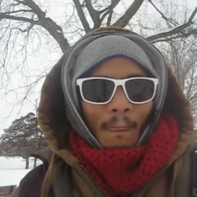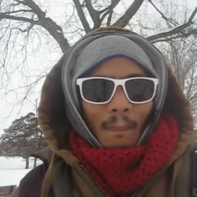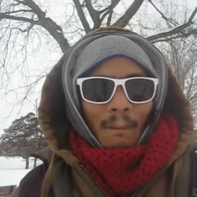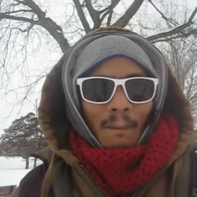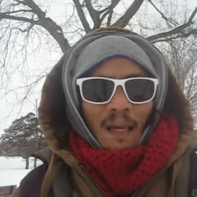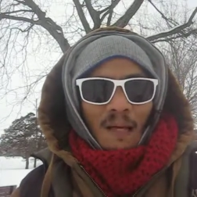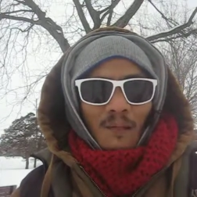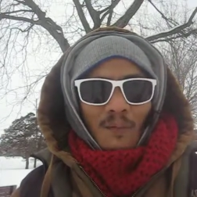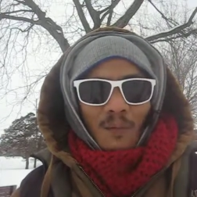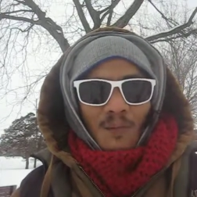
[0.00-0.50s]

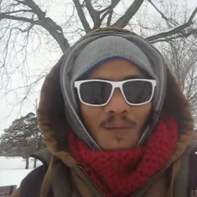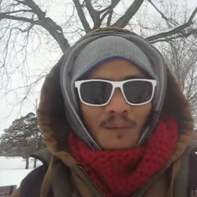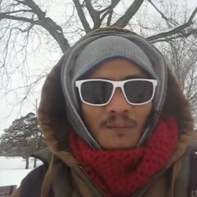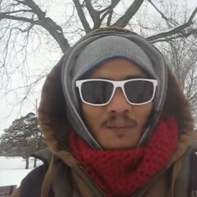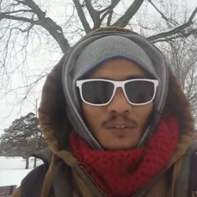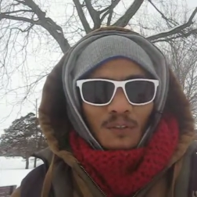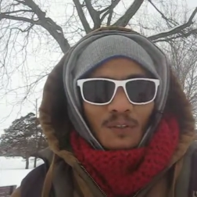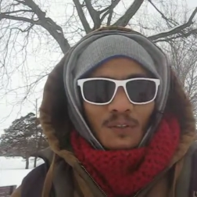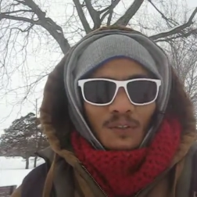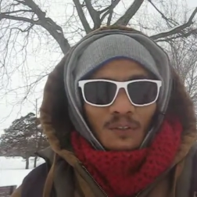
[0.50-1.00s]
Now,
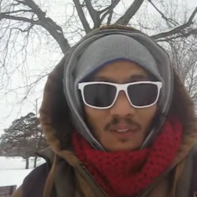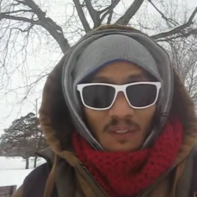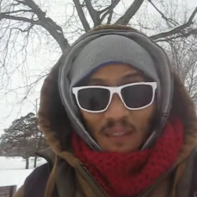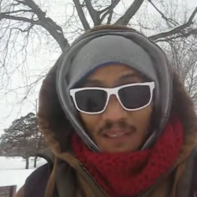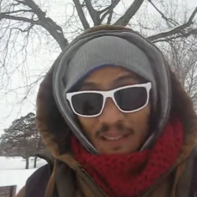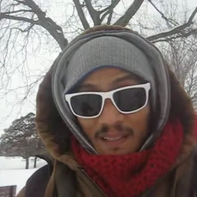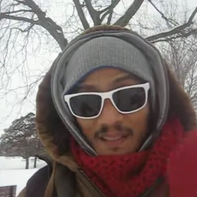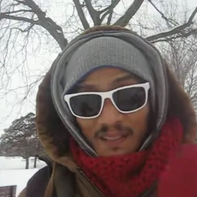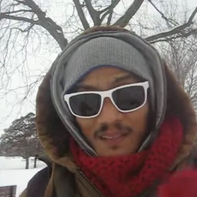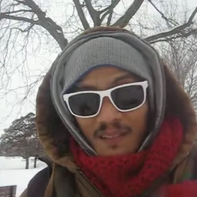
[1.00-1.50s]
whoever
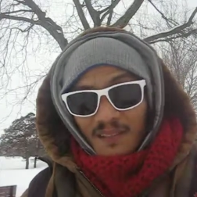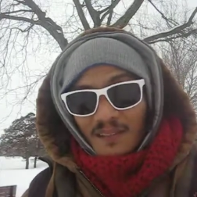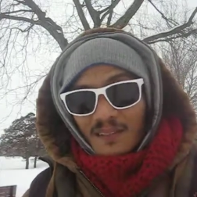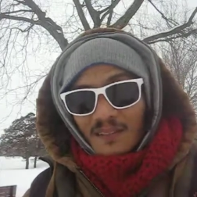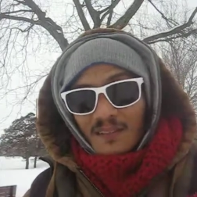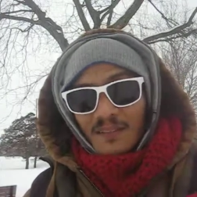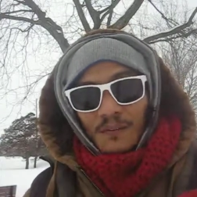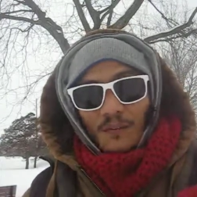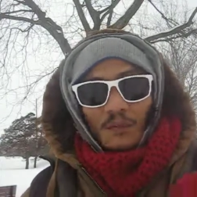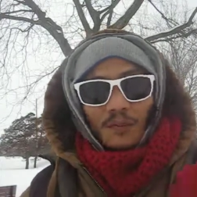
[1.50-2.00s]

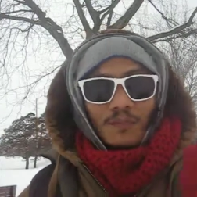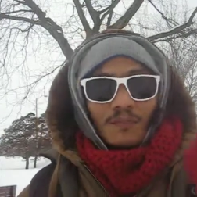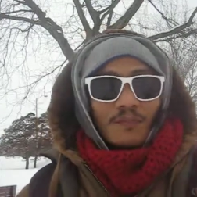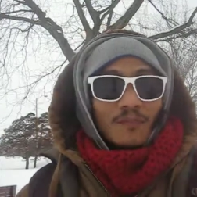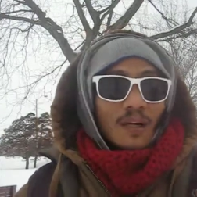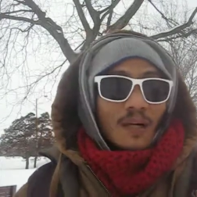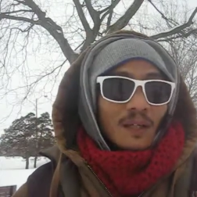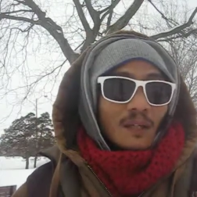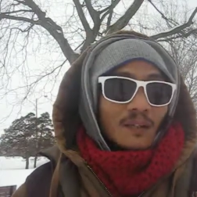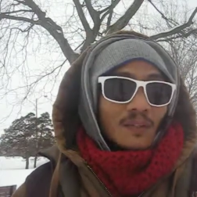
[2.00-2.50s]
listens or
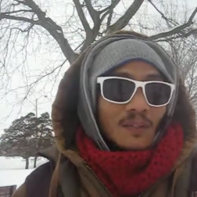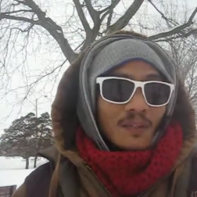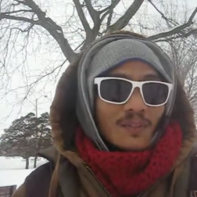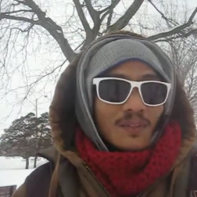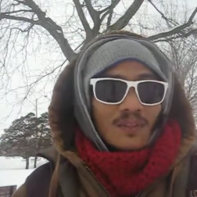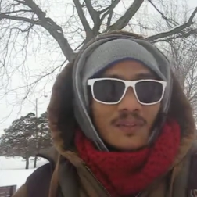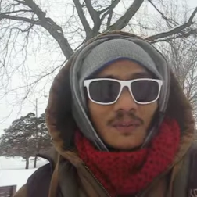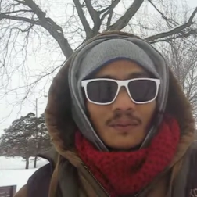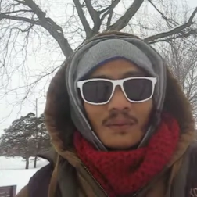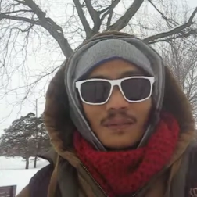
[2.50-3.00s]

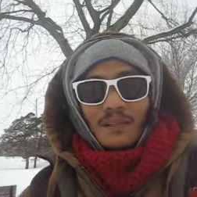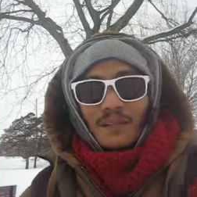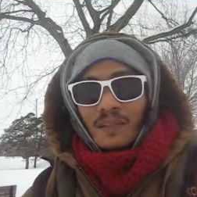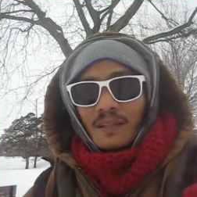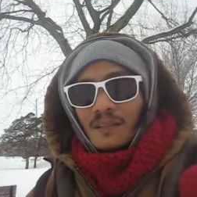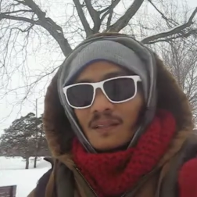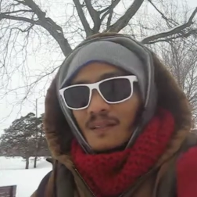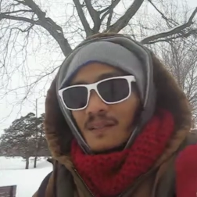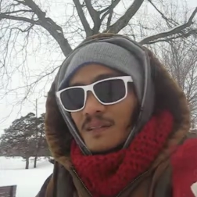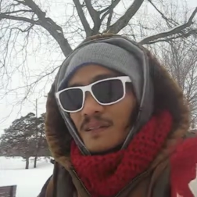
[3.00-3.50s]
follows or
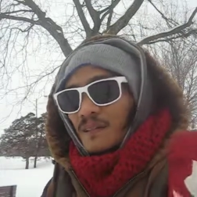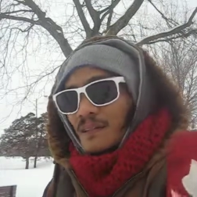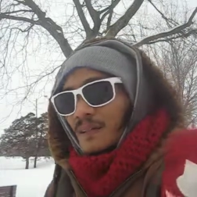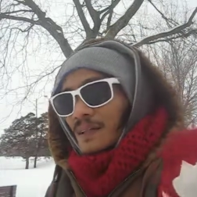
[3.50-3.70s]
does